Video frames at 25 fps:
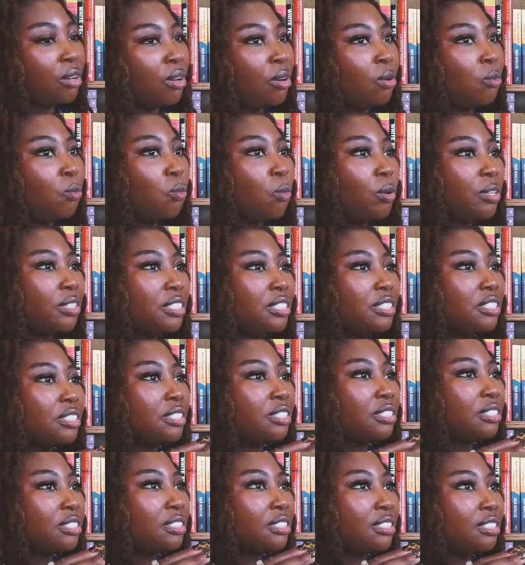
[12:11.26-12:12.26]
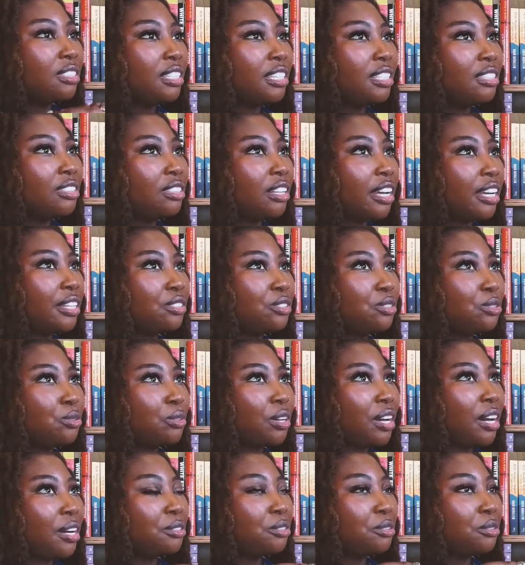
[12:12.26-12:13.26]
What is it like to
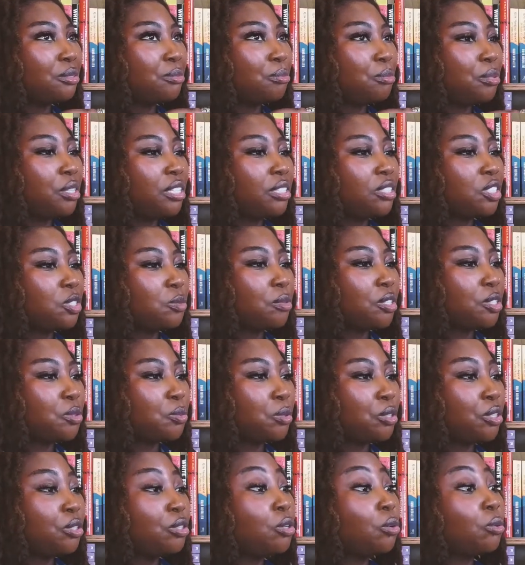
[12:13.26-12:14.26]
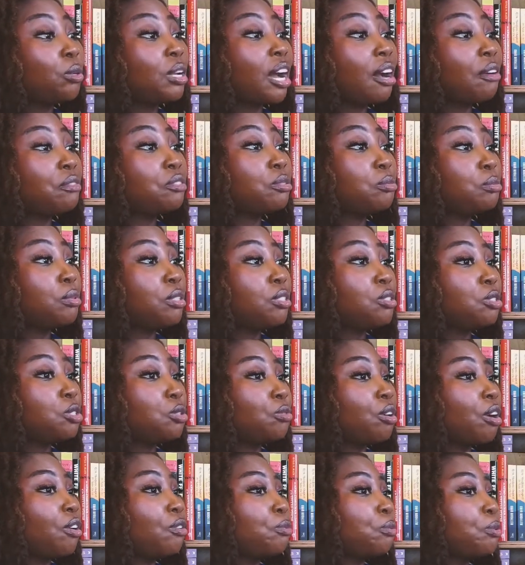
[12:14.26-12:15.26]
kind of be in a space where you don't have to be in
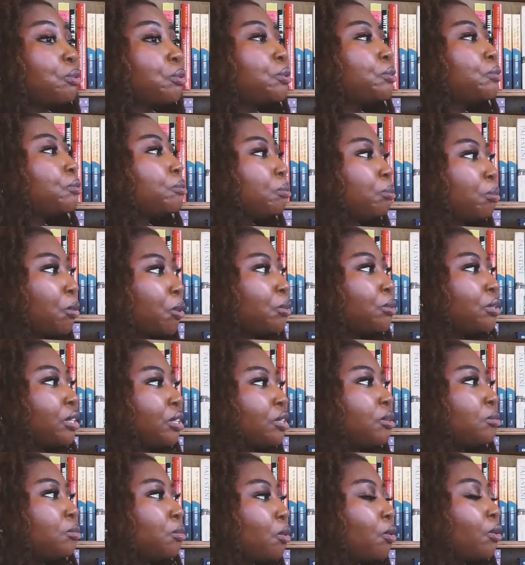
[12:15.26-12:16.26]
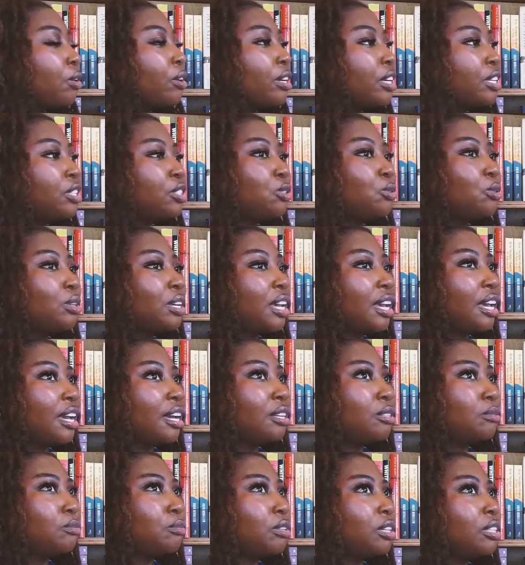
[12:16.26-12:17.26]
survival mode anymore and you
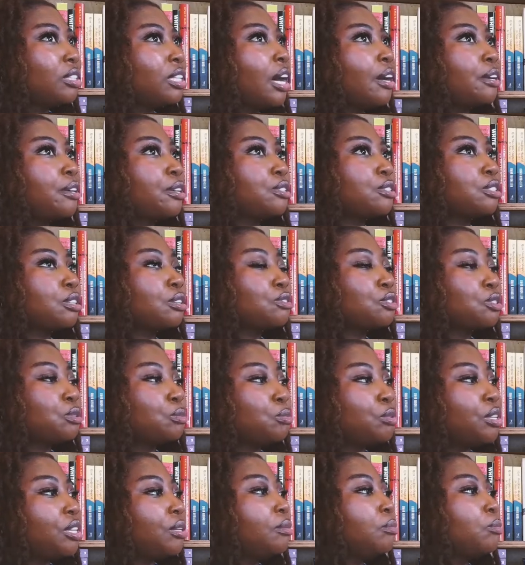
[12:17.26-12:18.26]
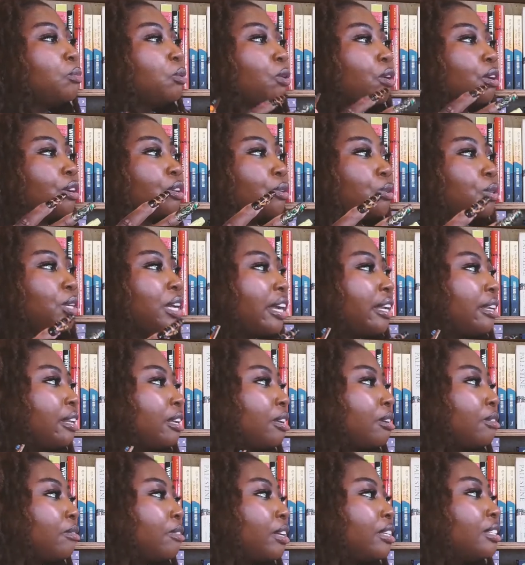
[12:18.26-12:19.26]
can allow yourself to be more
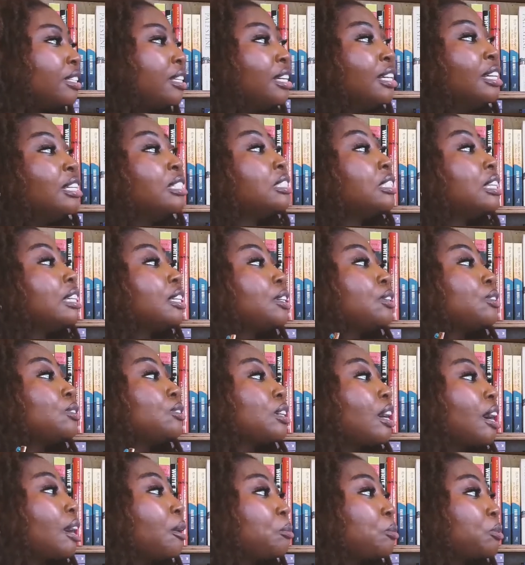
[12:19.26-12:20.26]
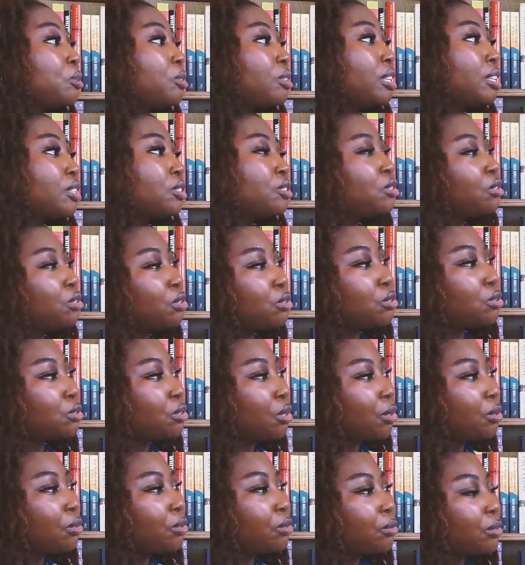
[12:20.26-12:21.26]
creative and take your time with things? Do you
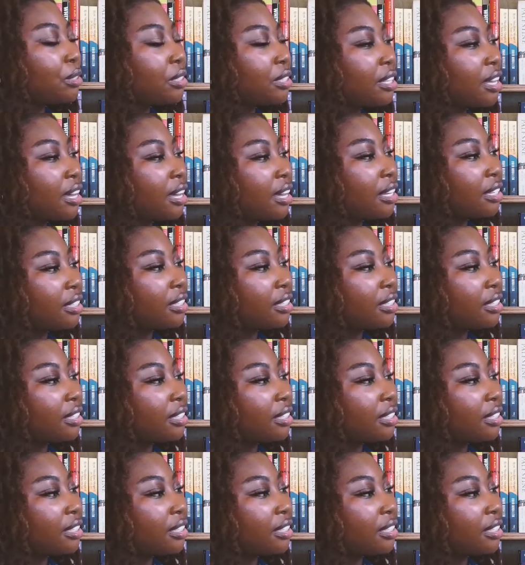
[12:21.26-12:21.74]
struggle with that?